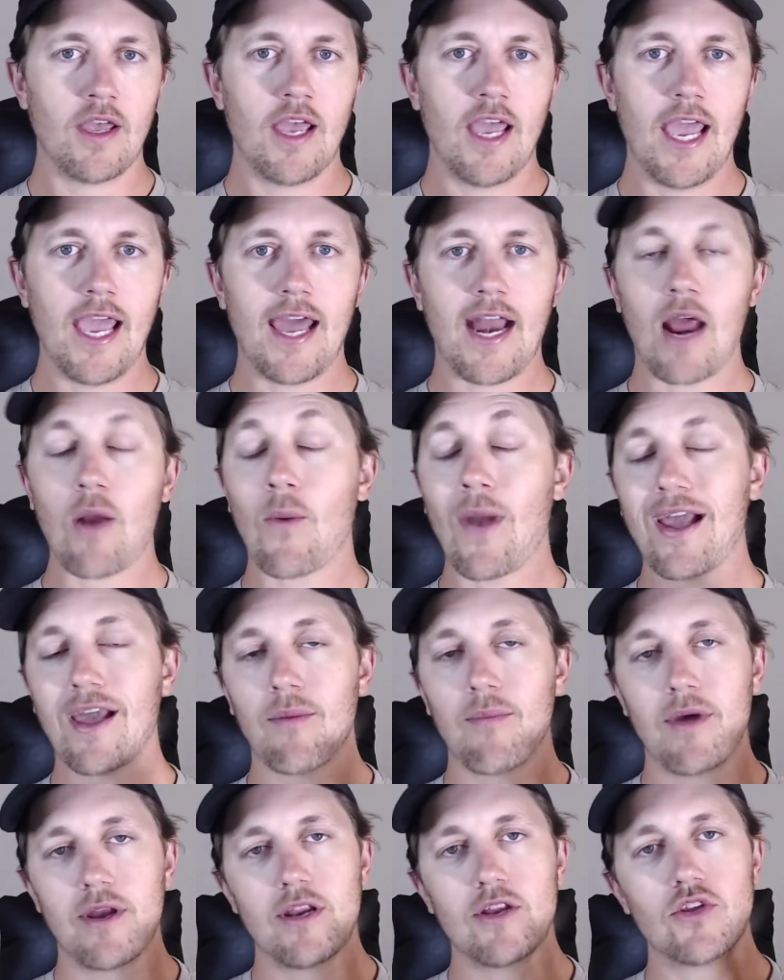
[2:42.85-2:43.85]
And I
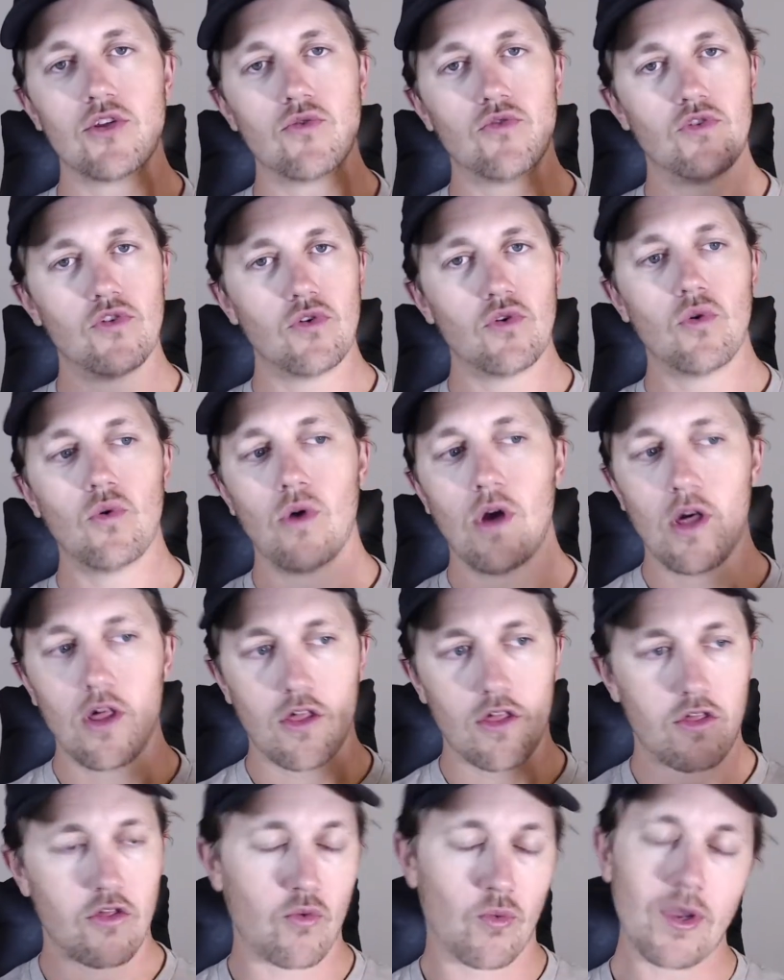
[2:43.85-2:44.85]
recommended you do
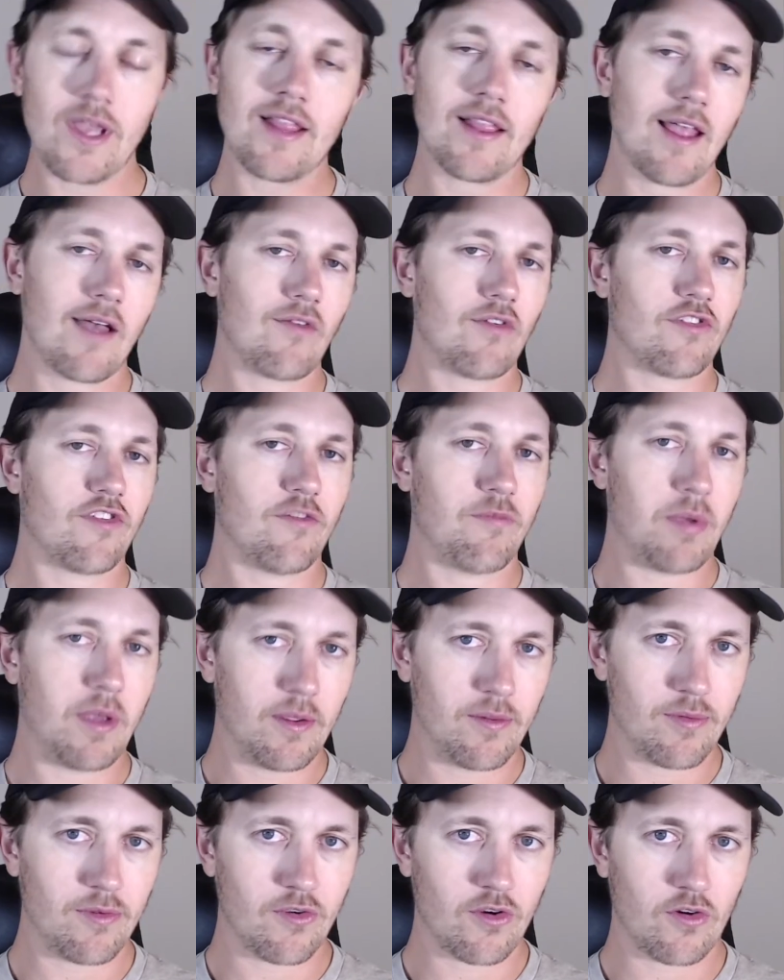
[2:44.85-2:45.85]
3 levels of
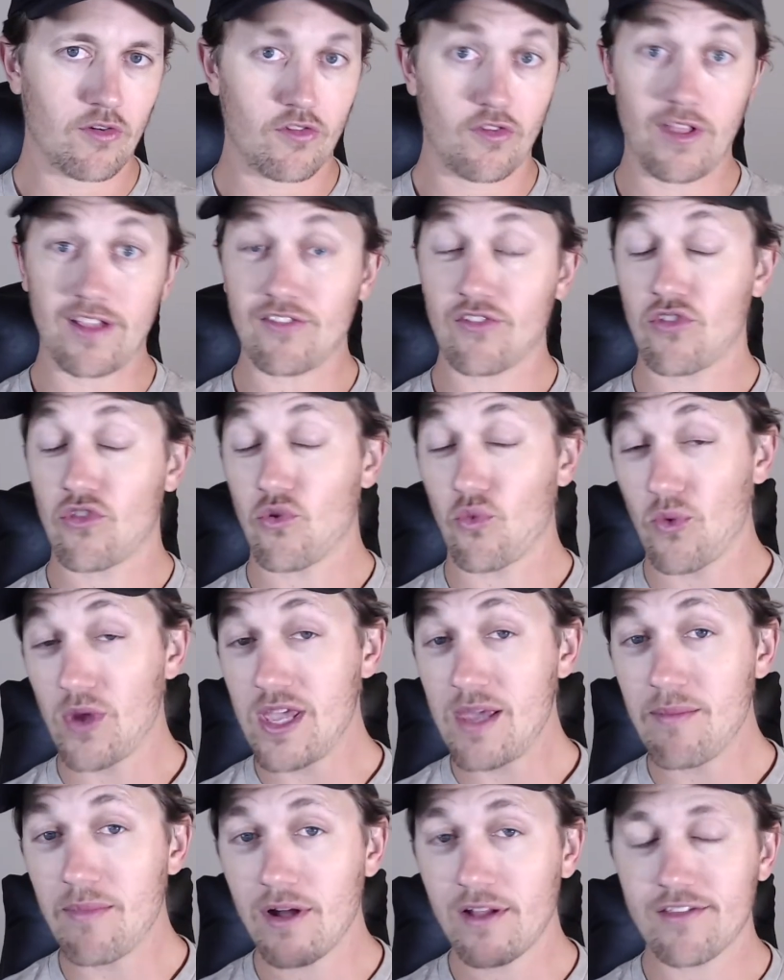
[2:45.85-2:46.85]
Pimsleur. So that's
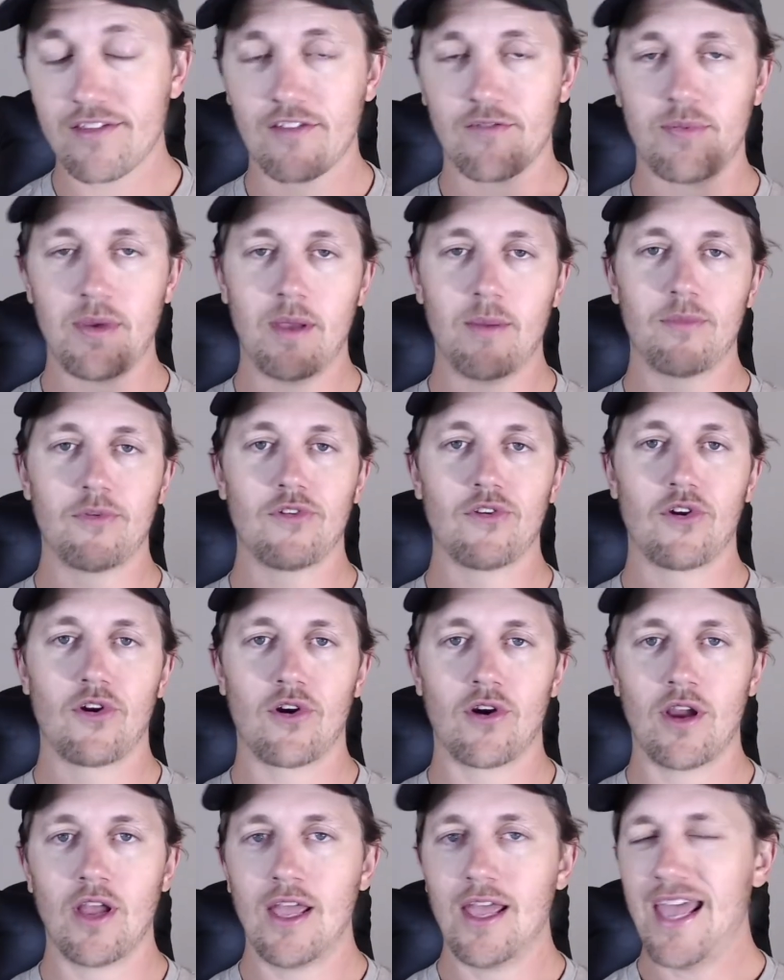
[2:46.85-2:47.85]
3 months of
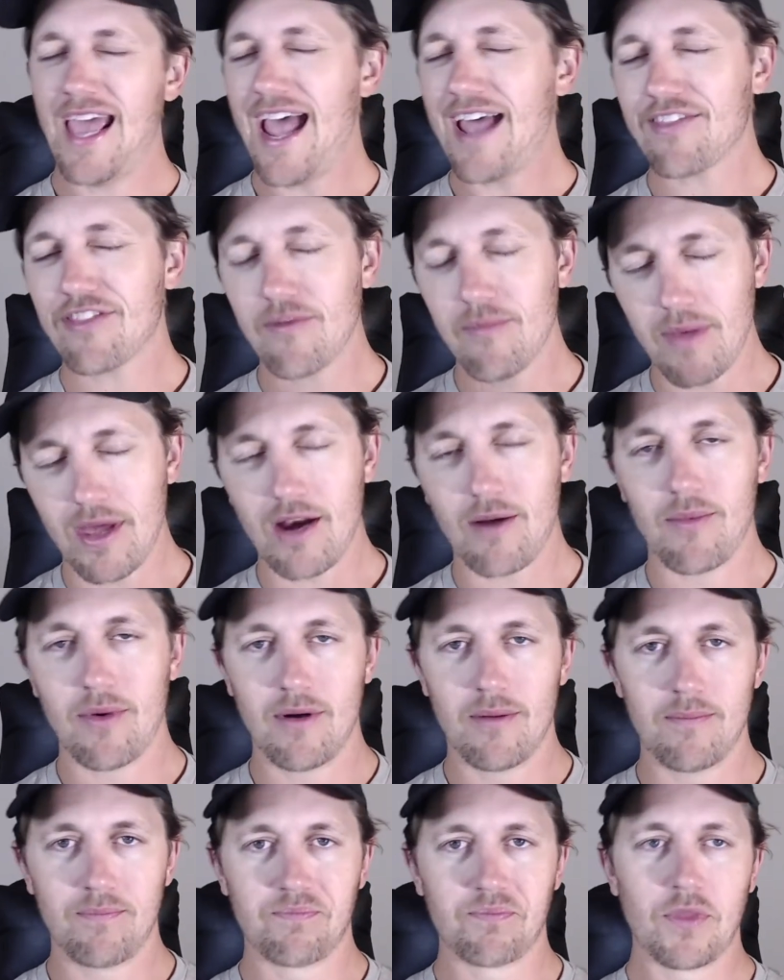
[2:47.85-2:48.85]
Pimsleur at the
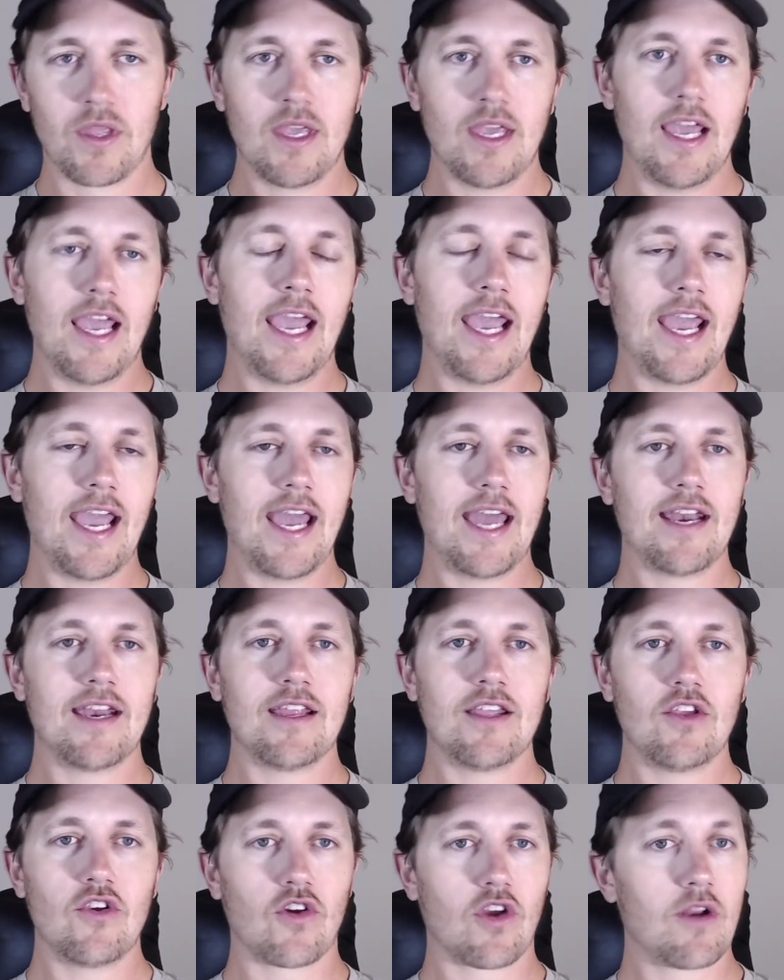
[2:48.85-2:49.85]
minimum. And
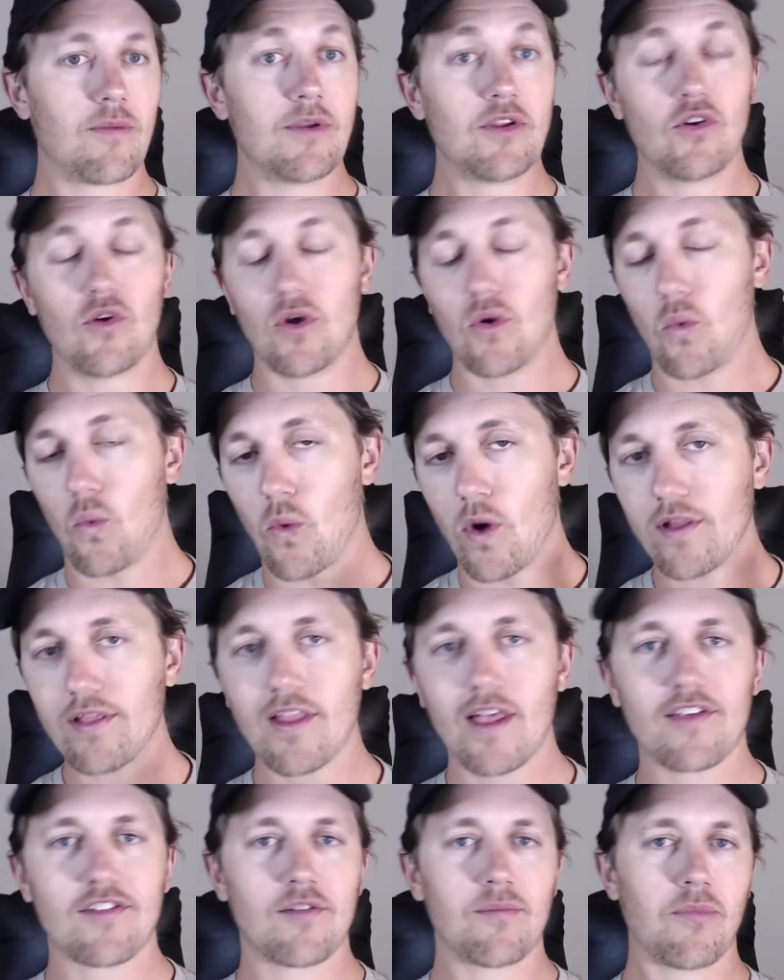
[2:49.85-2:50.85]
you're going to be doing 1
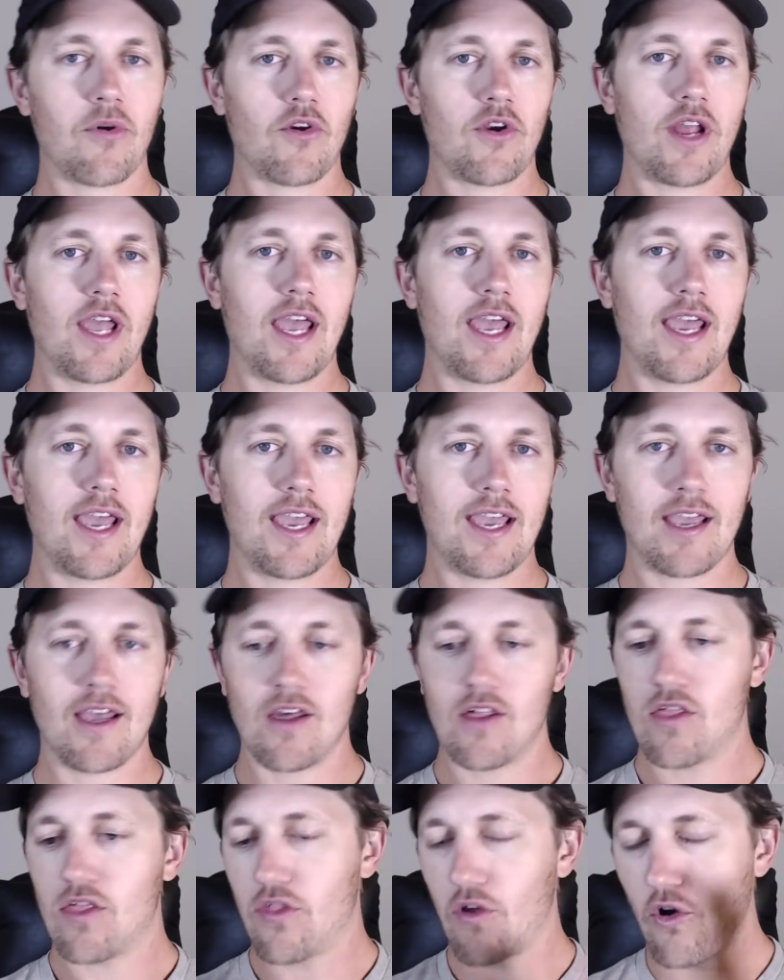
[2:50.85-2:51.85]
lesson per day,
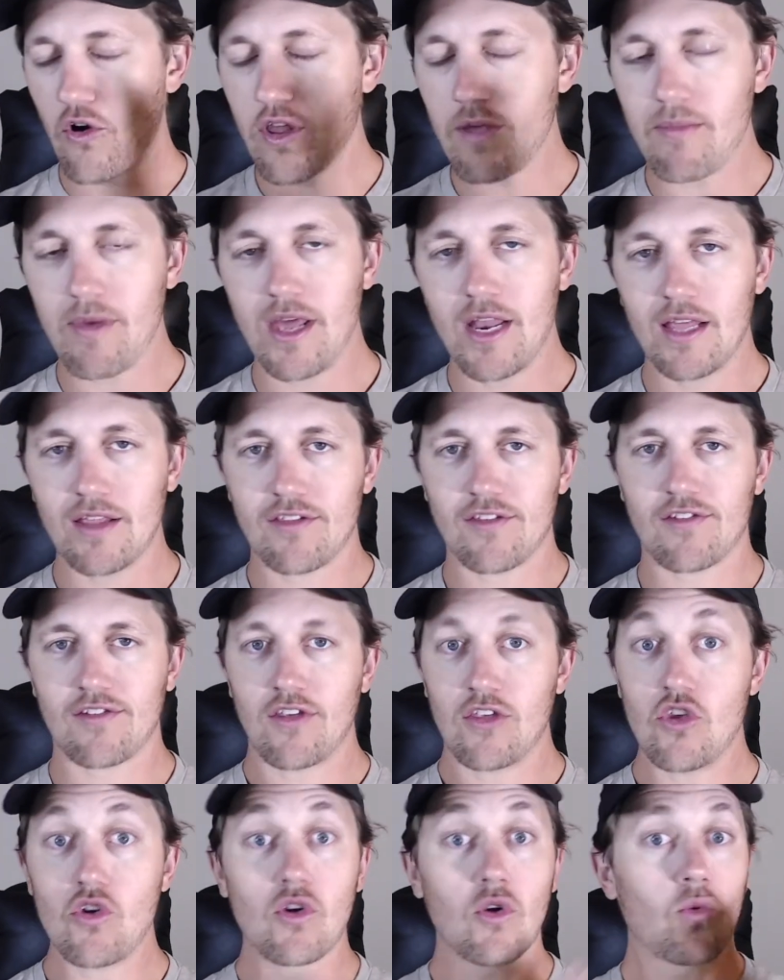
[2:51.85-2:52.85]
30 minutes.
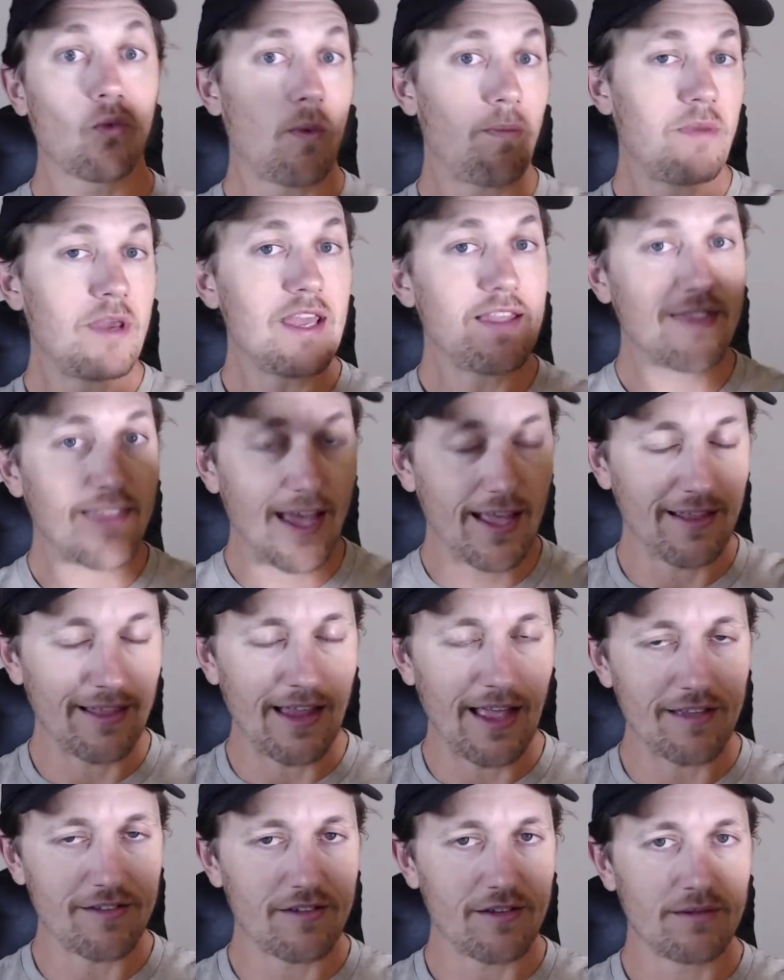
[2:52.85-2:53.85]
You can repeat that
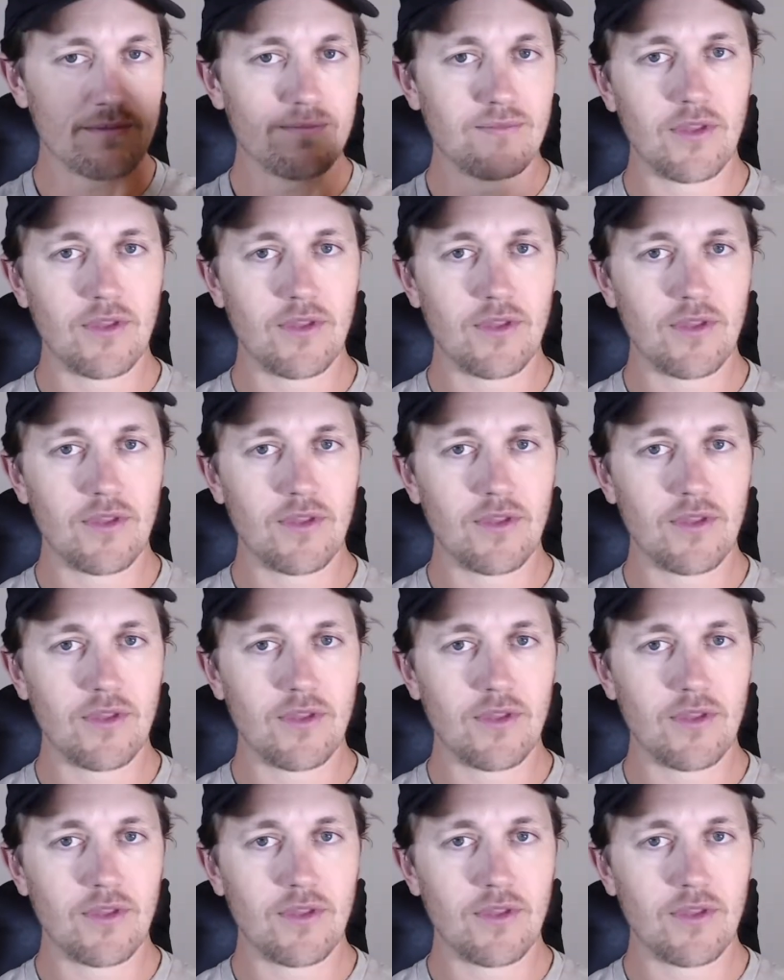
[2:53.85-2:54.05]
lesson.